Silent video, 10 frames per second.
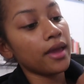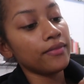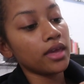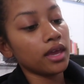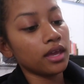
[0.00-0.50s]

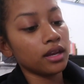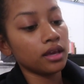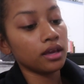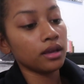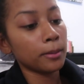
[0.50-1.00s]
And
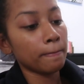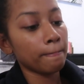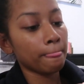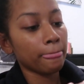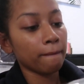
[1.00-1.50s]
then
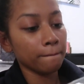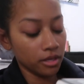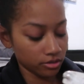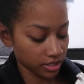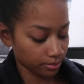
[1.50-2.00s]

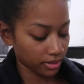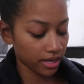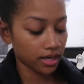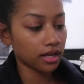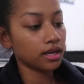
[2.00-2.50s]
you just
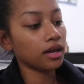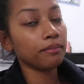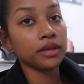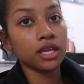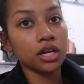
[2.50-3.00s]
plug it in
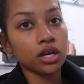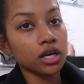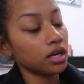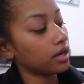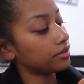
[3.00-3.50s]
up here
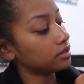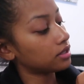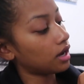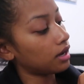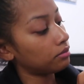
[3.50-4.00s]
at the
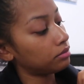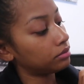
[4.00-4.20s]
top.